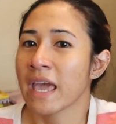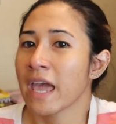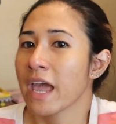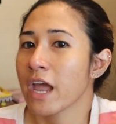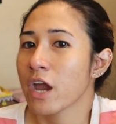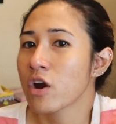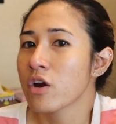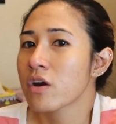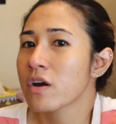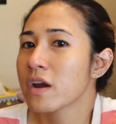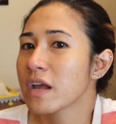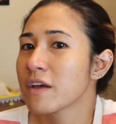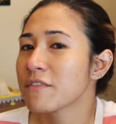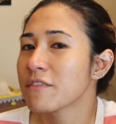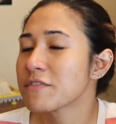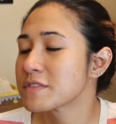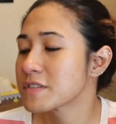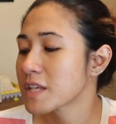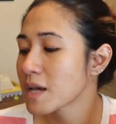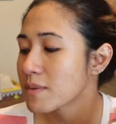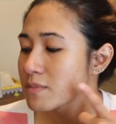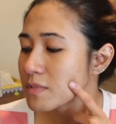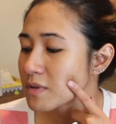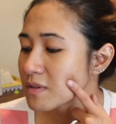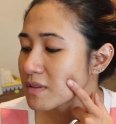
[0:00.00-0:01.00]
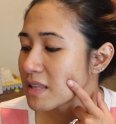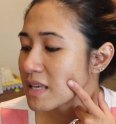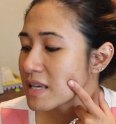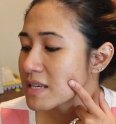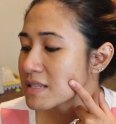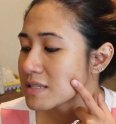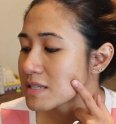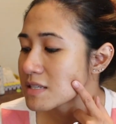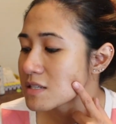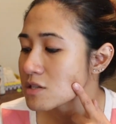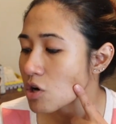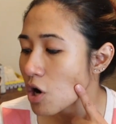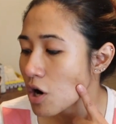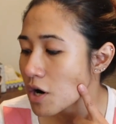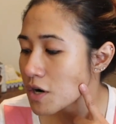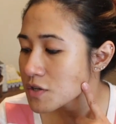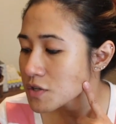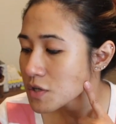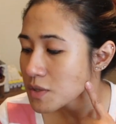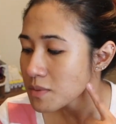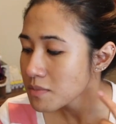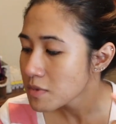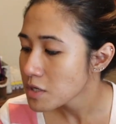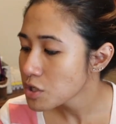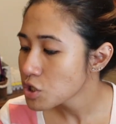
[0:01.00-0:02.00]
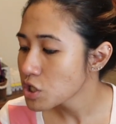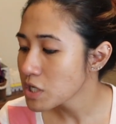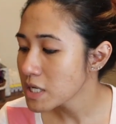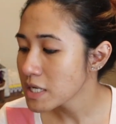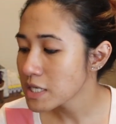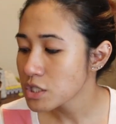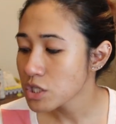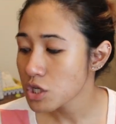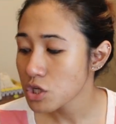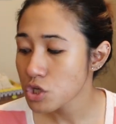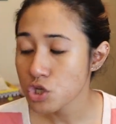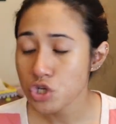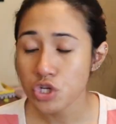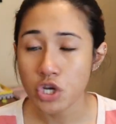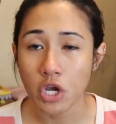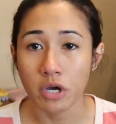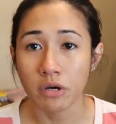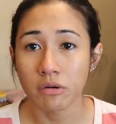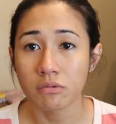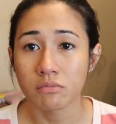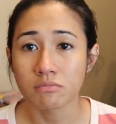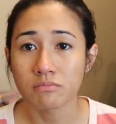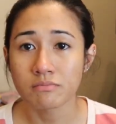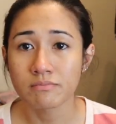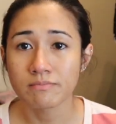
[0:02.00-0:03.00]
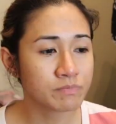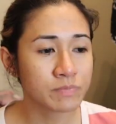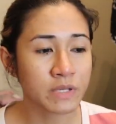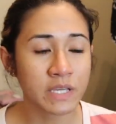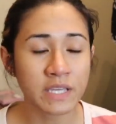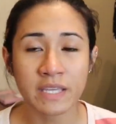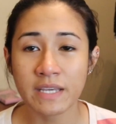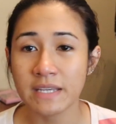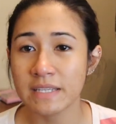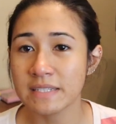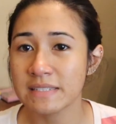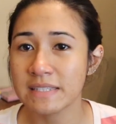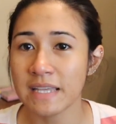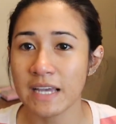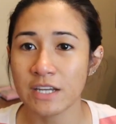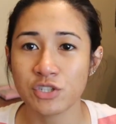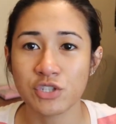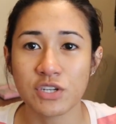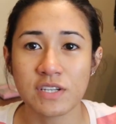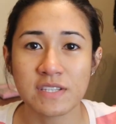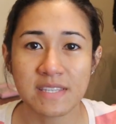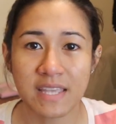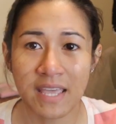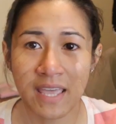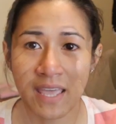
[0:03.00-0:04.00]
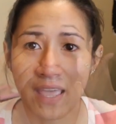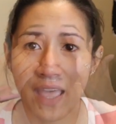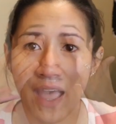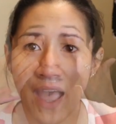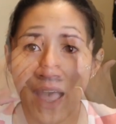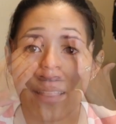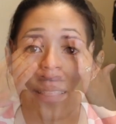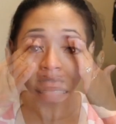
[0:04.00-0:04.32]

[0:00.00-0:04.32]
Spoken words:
care if some of these scars on my cheeks show, because that's just it.